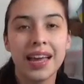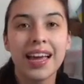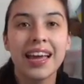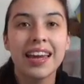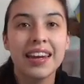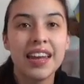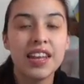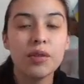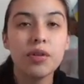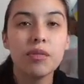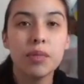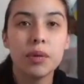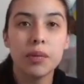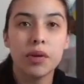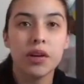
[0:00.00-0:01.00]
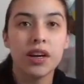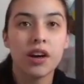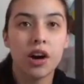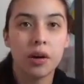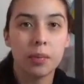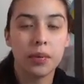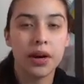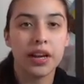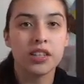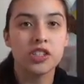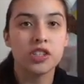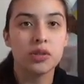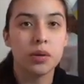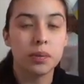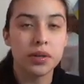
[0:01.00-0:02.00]
Now that we've promoted our branch
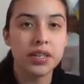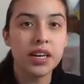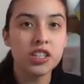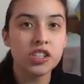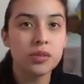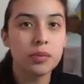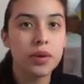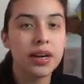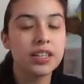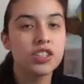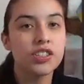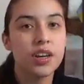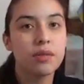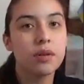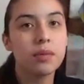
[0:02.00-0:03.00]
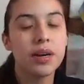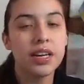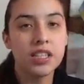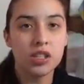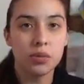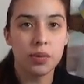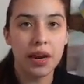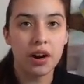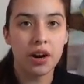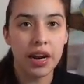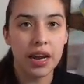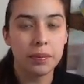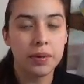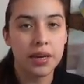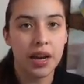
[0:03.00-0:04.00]
to a production branch, now we're ready to write our
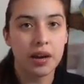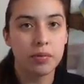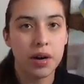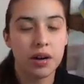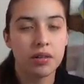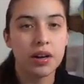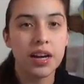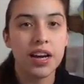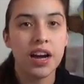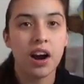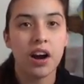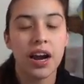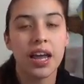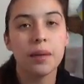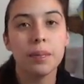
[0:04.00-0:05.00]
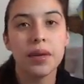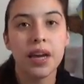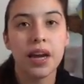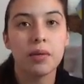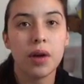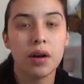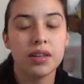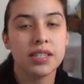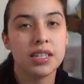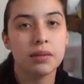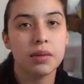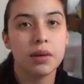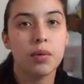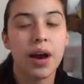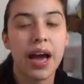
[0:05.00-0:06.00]
API route. Our API route is going to
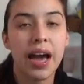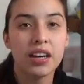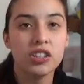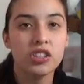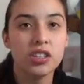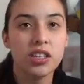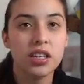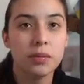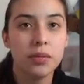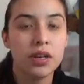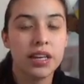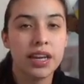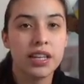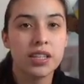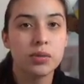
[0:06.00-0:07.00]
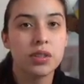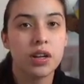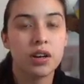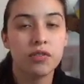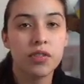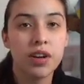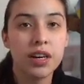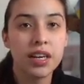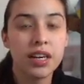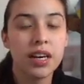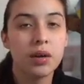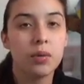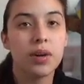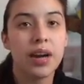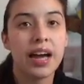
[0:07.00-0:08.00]
be what actually communicates with our front end
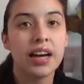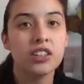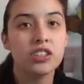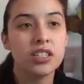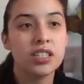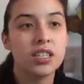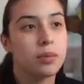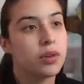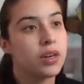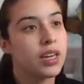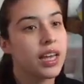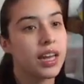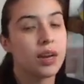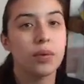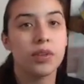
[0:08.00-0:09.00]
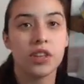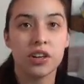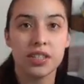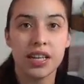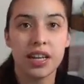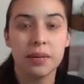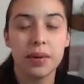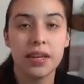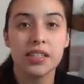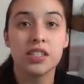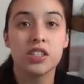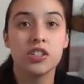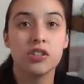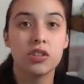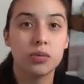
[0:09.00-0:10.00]
and what actually is communicating with our database to
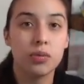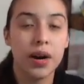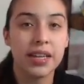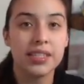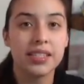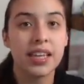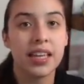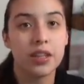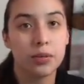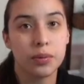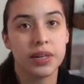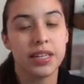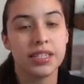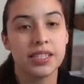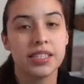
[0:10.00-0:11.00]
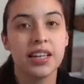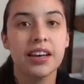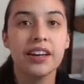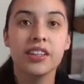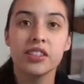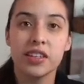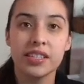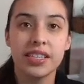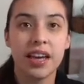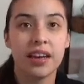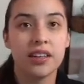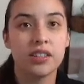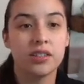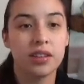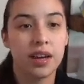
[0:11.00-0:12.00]
do the writes and the reads. So let's see how
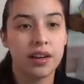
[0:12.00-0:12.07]
to do that.